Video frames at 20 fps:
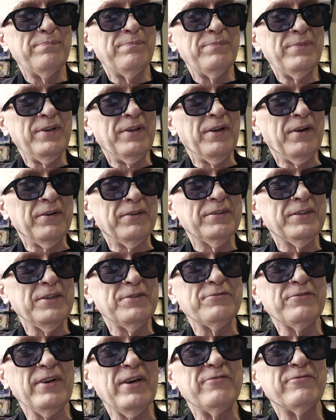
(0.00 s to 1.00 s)

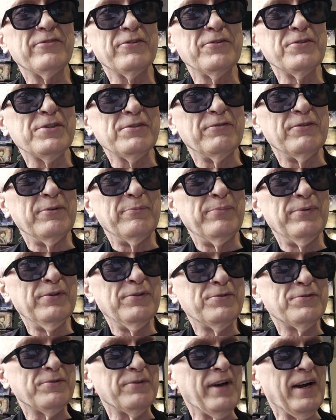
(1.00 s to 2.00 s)
countrified version of a
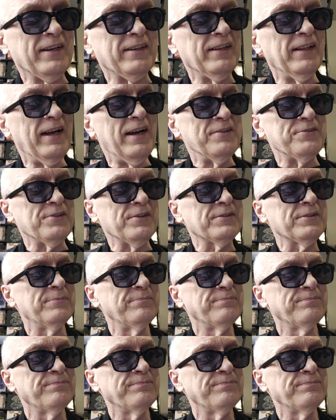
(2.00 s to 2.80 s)
blues rock classic.